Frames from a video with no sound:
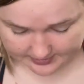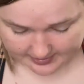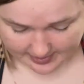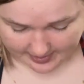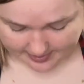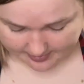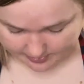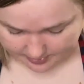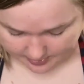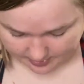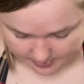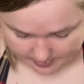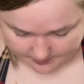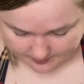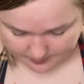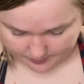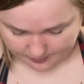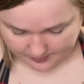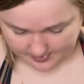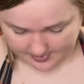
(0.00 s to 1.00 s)
Gather
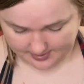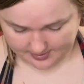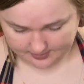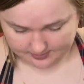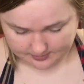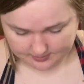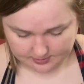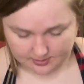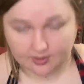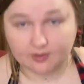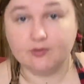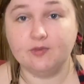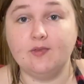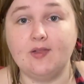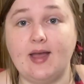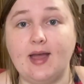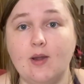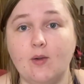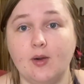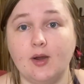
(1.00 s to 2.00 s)
brand of
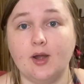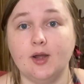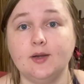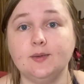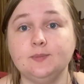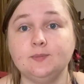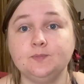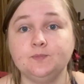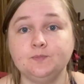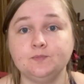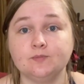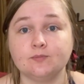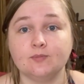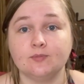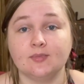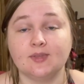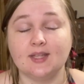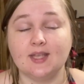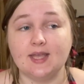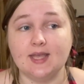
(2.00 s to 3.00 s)
flour
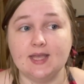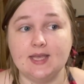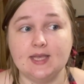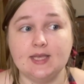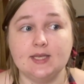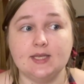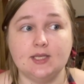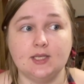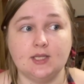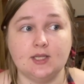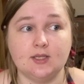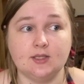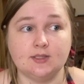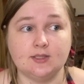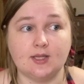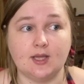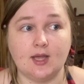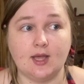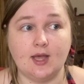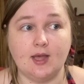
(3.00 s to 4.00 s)
is
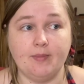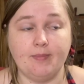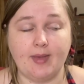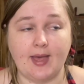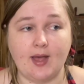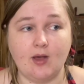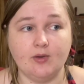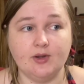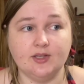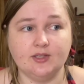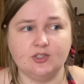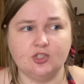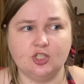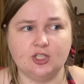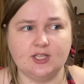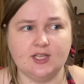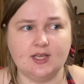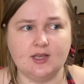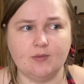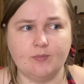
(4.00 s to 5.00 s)
about as
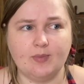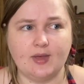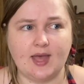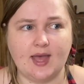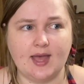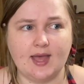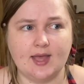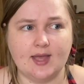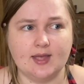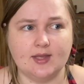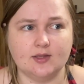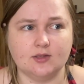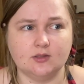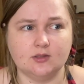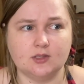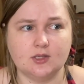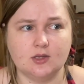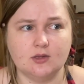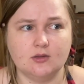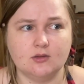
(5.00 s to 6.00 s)
cheap
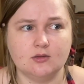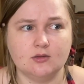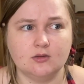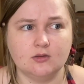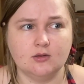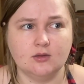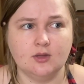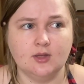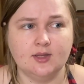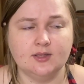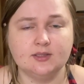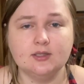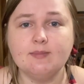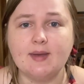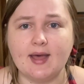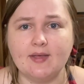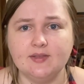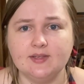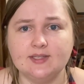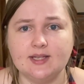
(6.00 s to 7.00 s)
as, it's
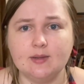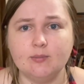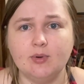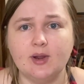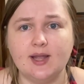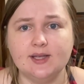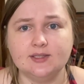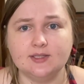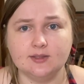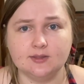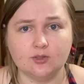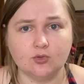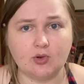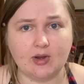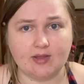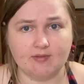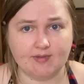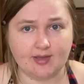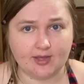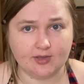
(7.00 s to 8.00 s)
about the same price as the
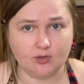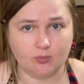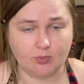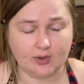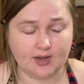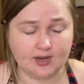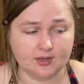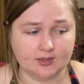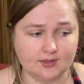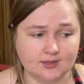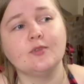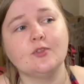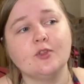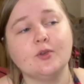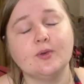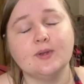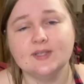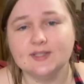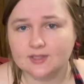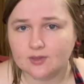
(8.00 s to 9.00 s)
Great Value brand. The
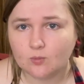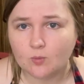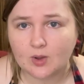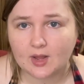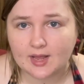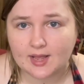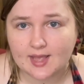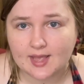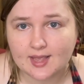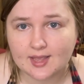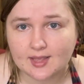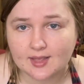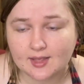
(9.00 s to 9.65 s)
reason why